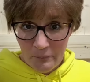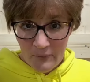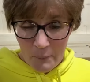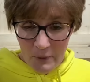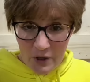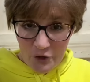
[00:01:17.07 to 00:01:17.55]

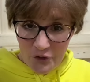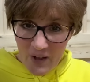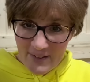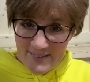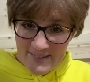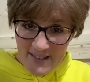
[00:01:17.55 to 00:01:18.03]
because
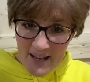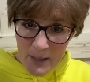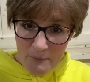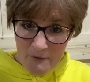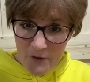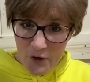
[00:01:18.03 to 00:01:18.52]
that
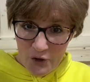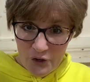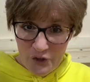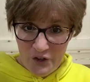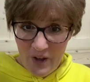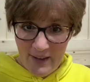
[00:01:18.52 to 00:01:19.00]
same verse
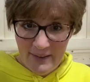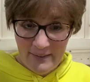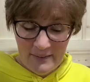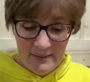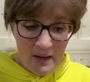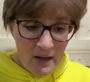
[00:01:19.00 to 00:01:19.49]

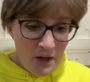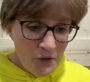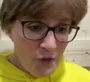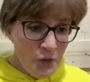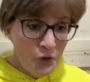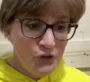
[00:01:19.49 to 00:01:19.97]
says
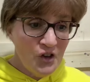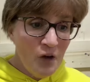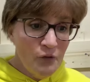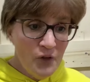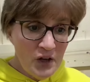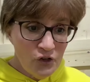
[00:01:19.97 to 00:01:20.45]
that the
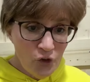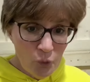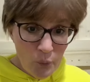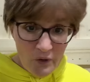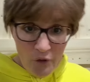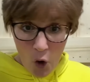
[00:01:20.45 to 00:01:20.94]
salvation
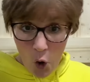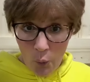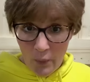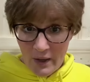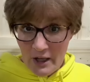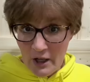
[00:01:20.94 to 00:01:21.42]
we've
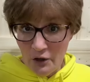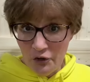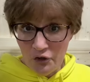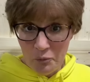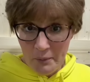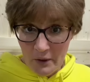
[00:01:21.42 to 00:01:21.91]
already
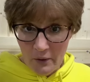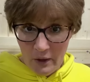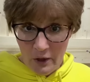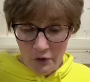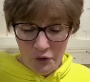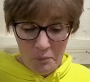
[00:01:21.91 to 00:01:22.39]

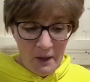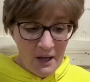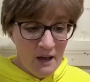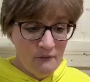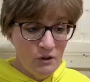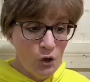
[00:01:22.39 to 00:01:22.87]
experienced by
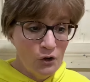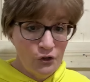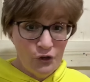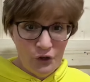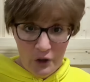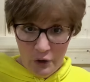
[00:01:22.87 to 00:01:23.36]
having our
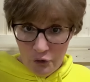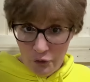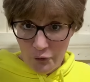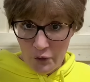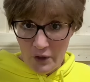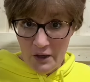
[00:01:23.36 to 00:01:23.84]
sins
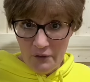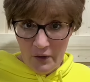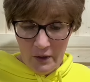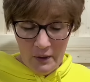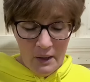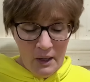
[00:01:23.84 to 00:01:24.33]

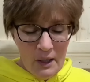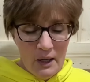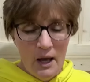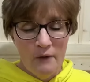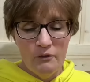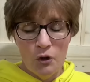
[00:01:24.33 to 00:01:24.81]
forgiven and
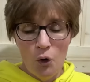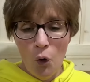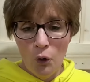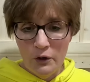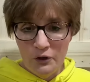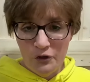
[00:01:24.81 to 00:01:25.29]
having the
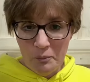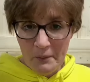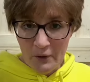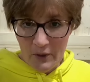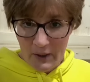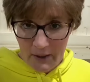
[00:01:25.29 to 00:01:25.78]
Holy
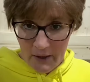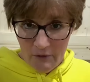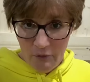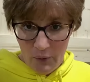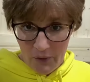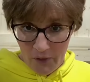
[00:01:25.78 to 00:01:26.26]
Spirit live
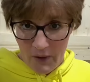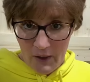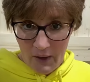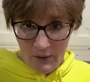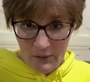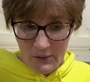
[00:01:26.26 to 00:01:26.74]
within
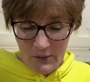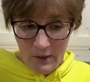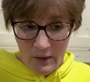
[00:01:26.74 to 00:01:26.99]
us